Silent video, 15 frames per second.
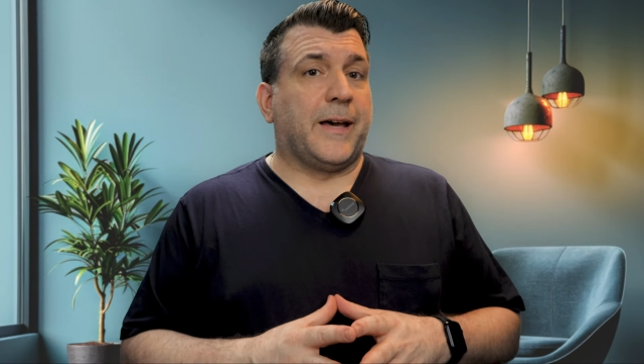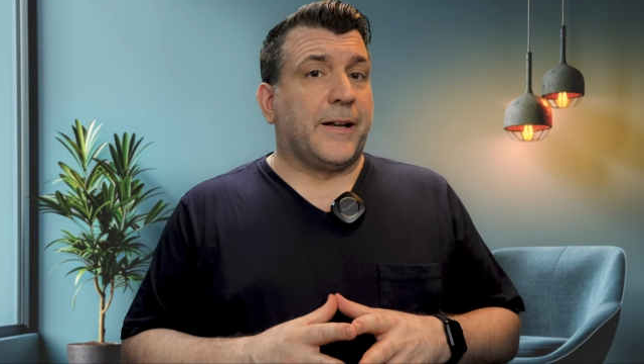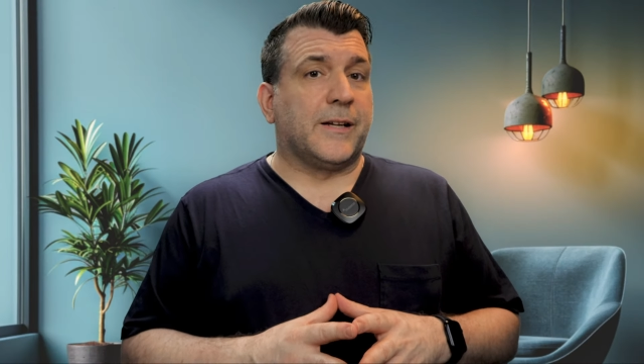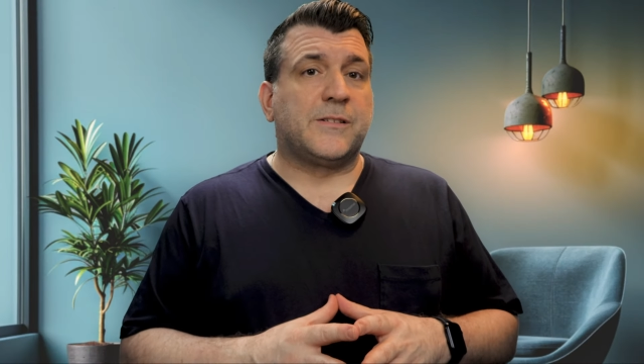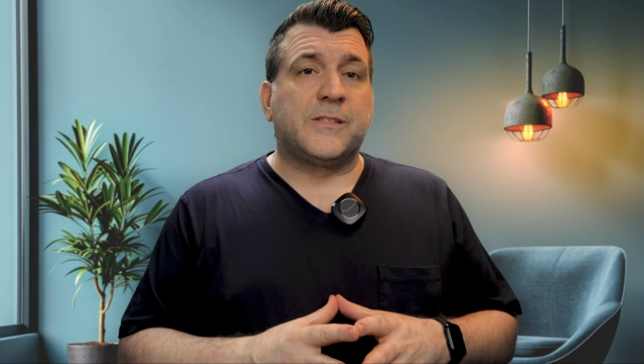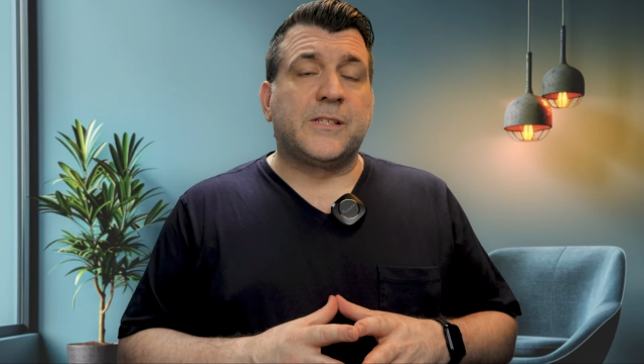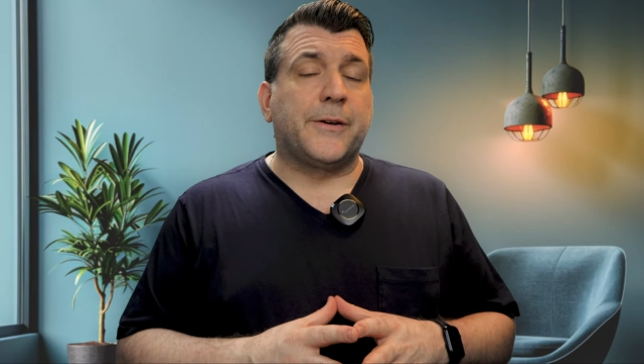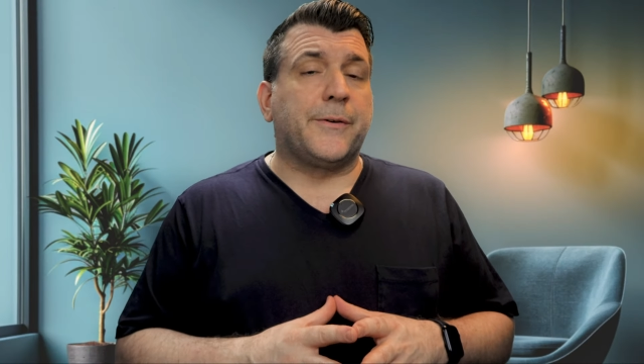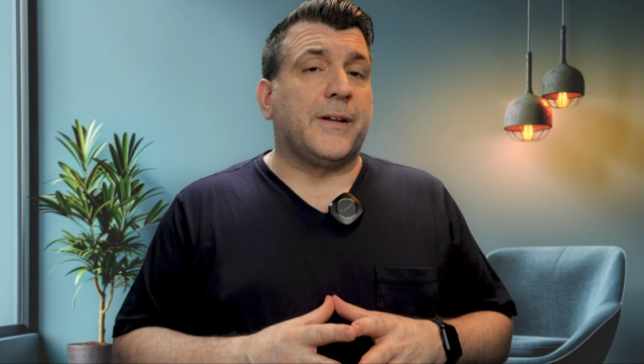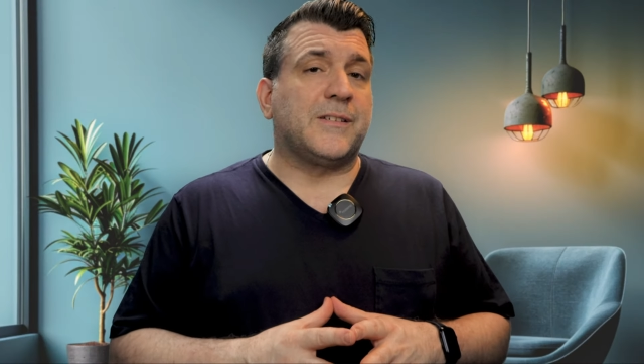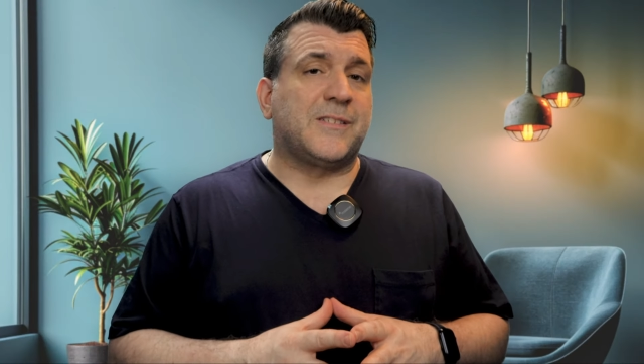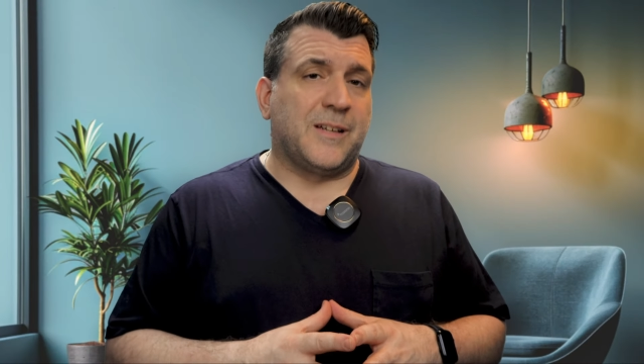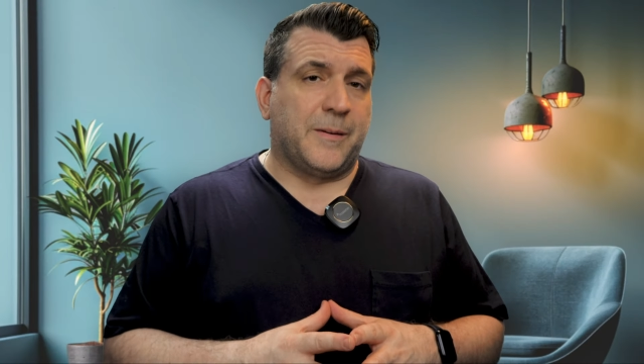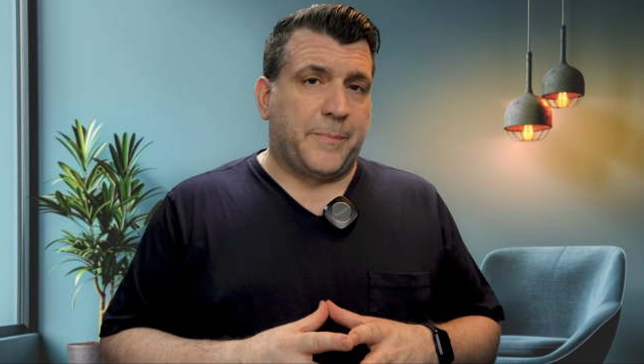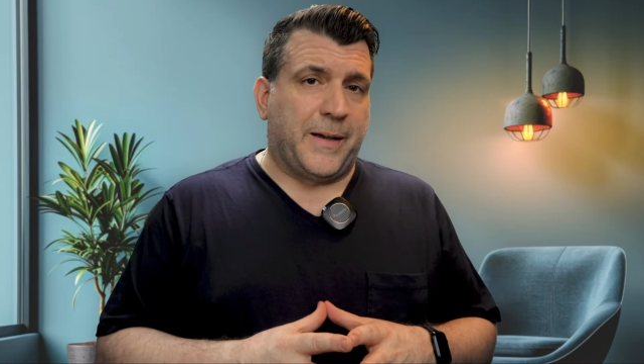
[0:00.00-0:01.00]
had a
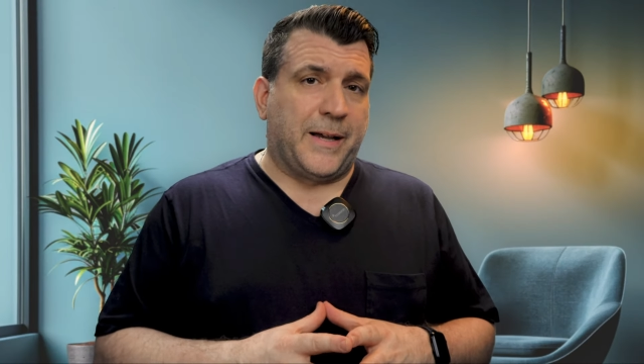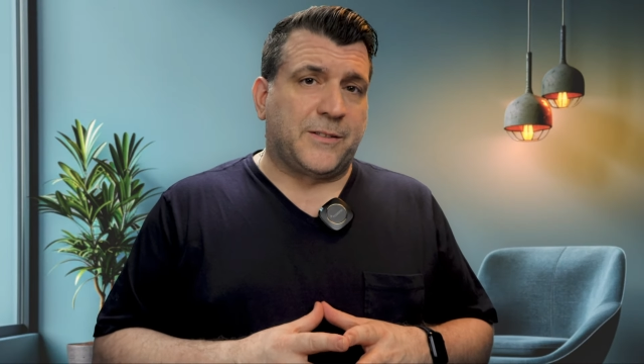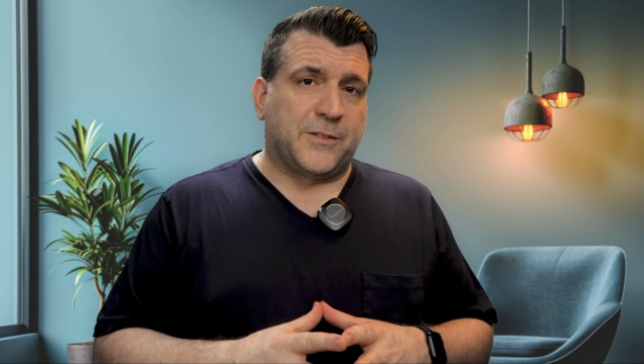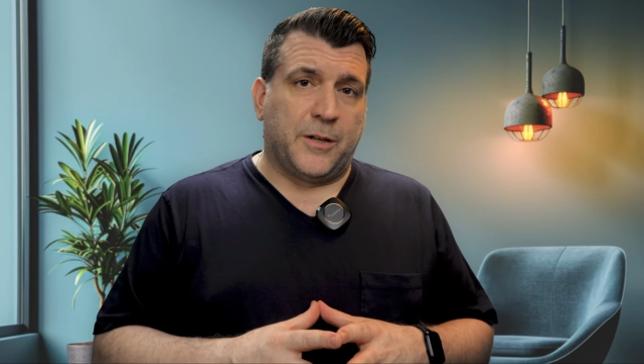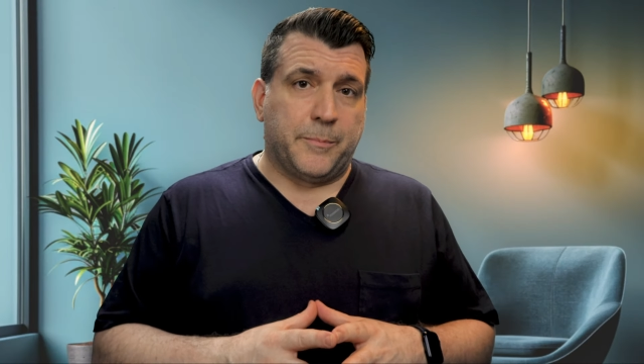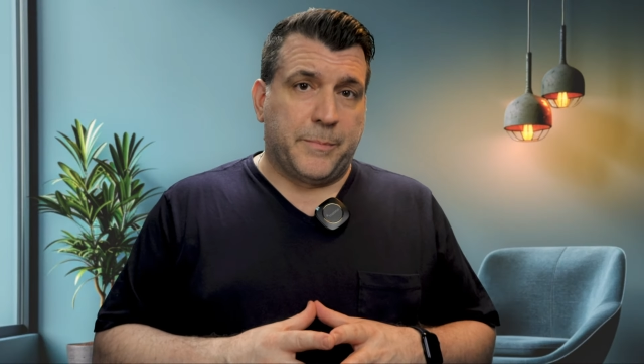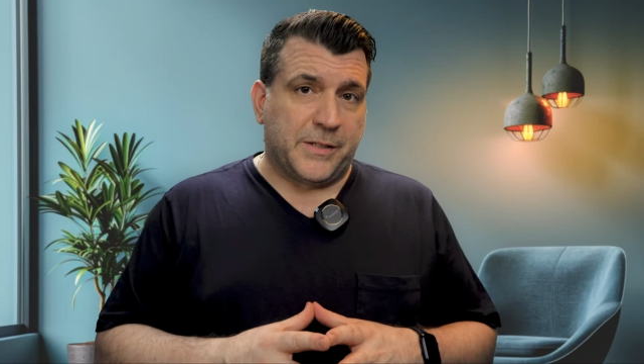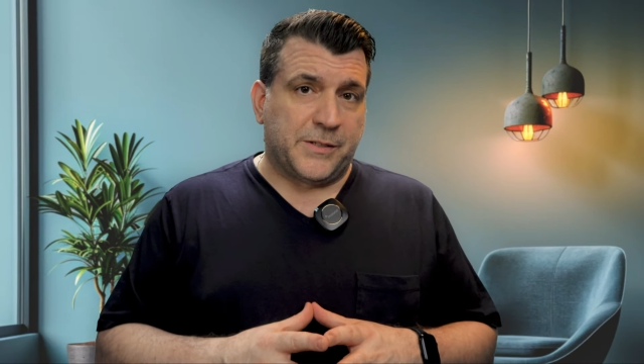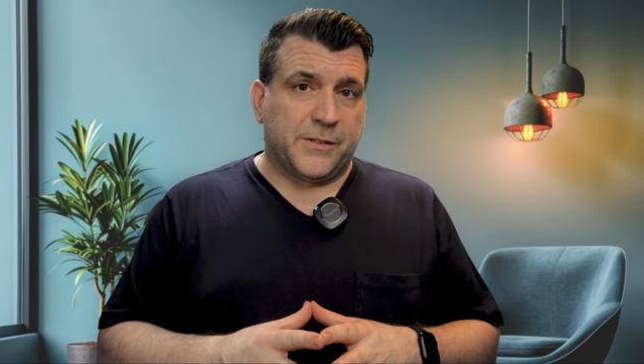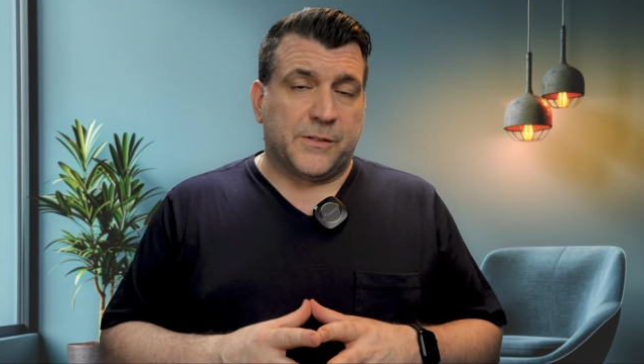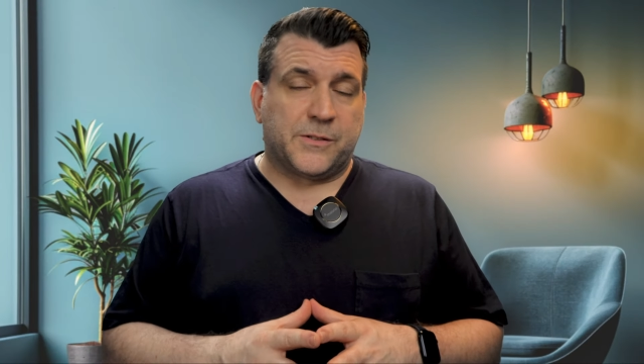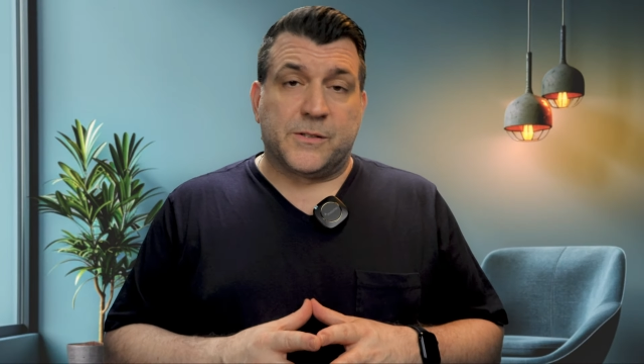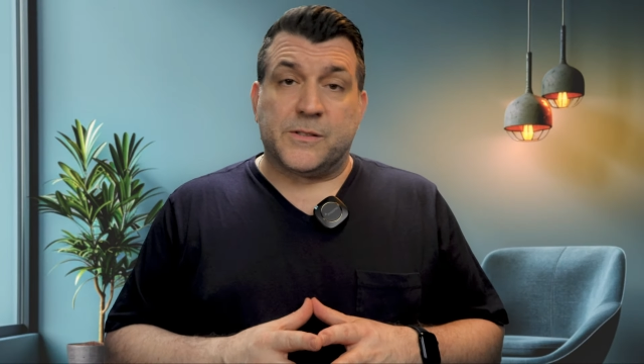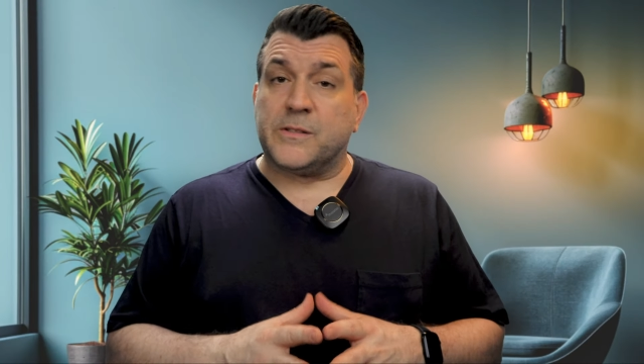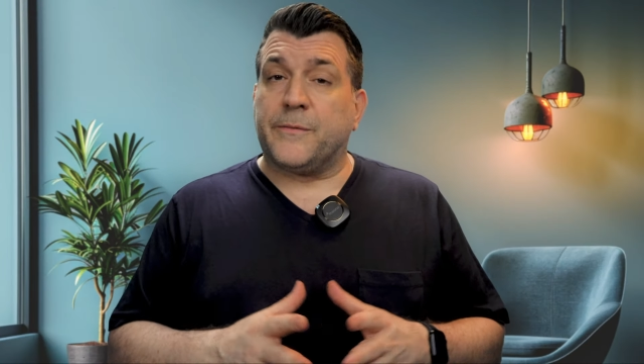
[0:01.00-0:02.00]
serious impact on
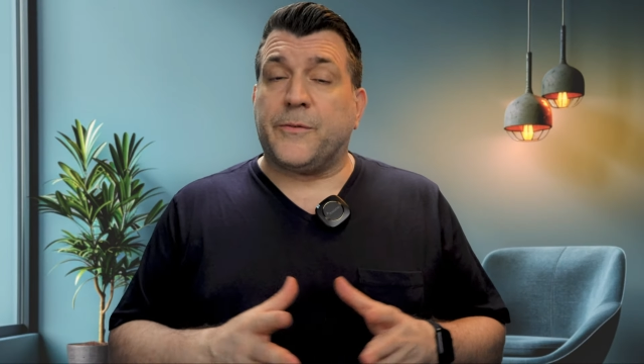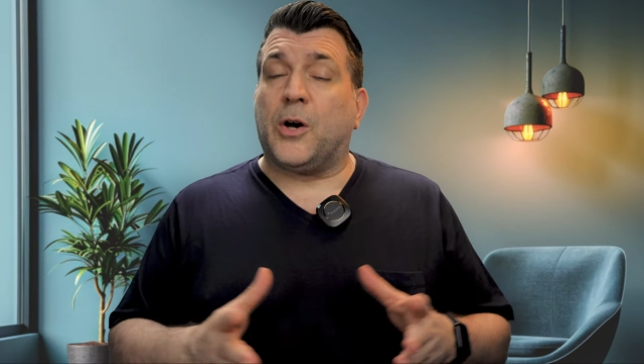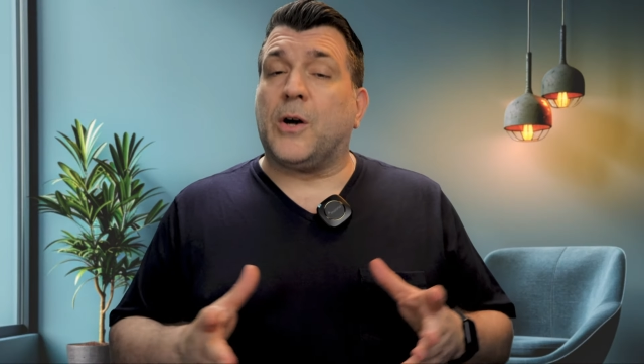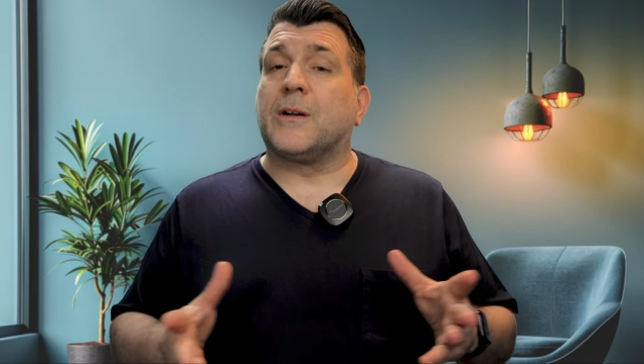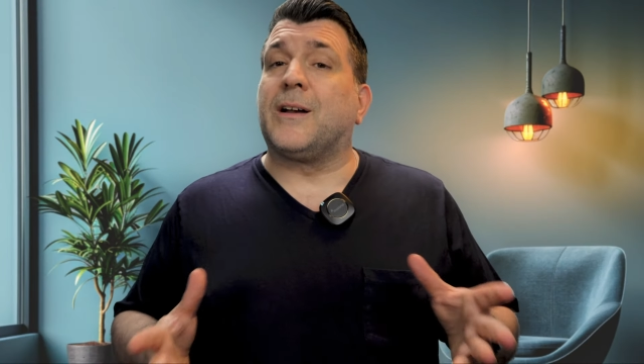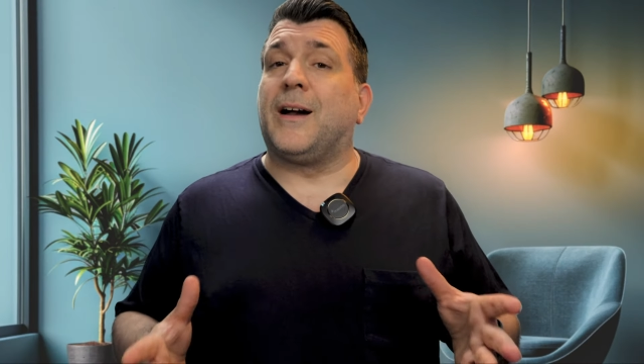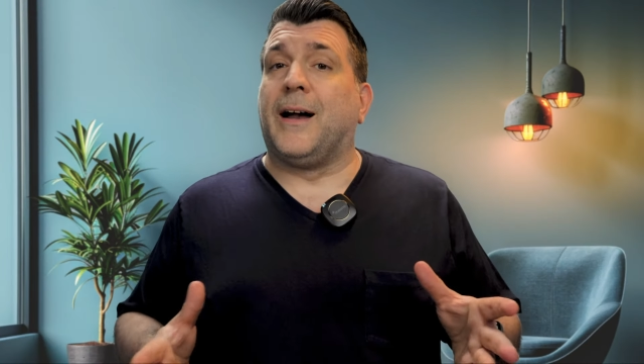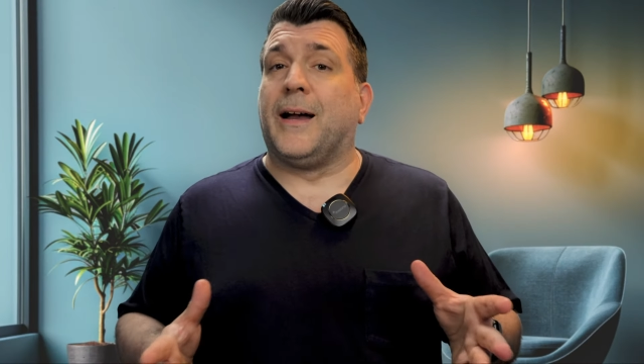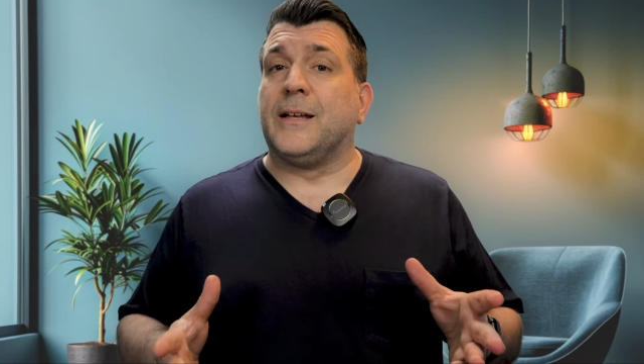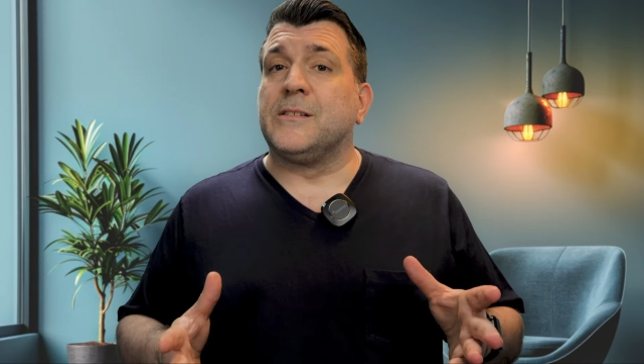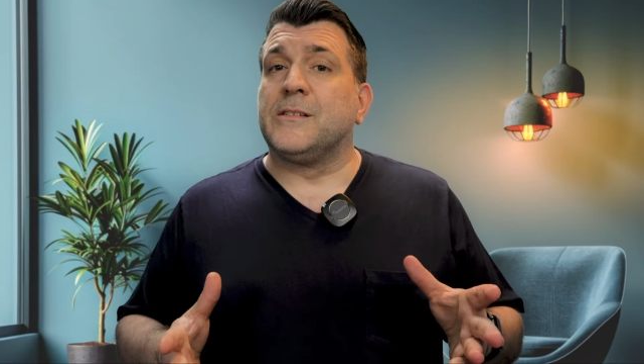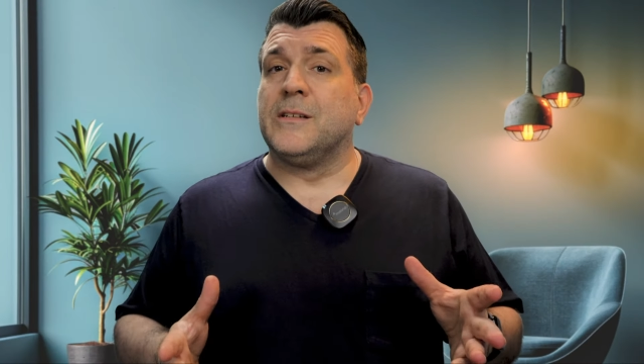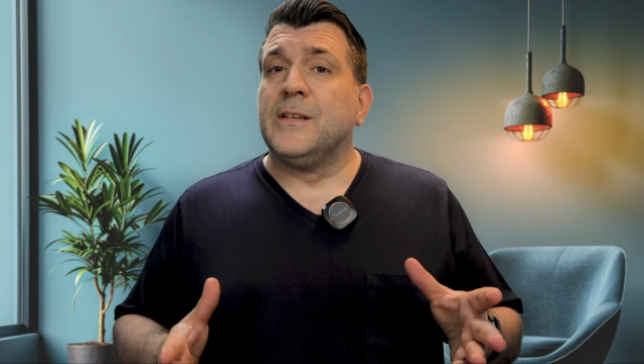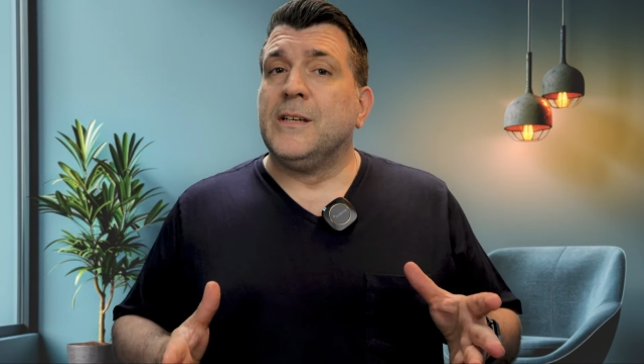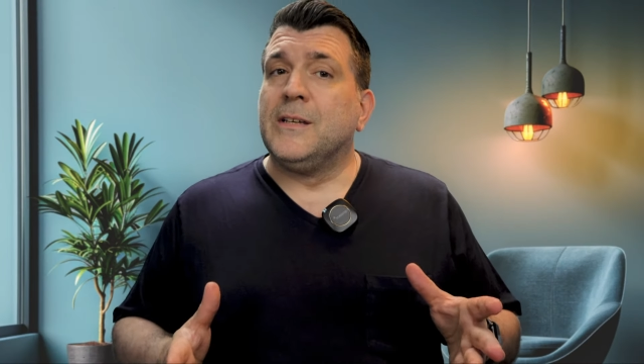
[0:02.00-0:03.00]
businesses of all
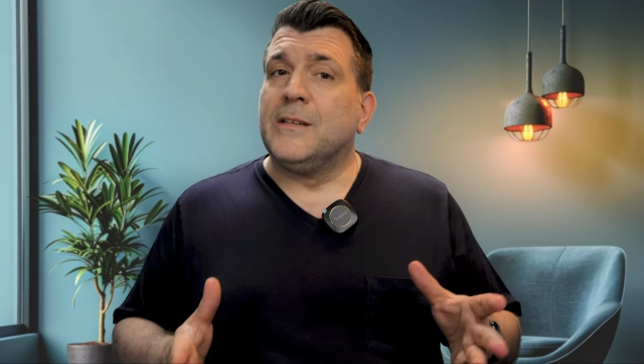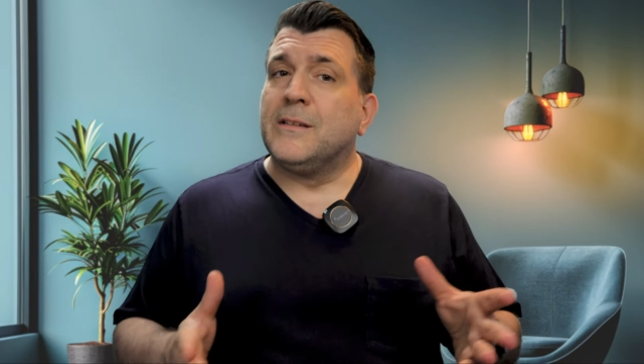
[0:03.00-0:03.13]
kinds,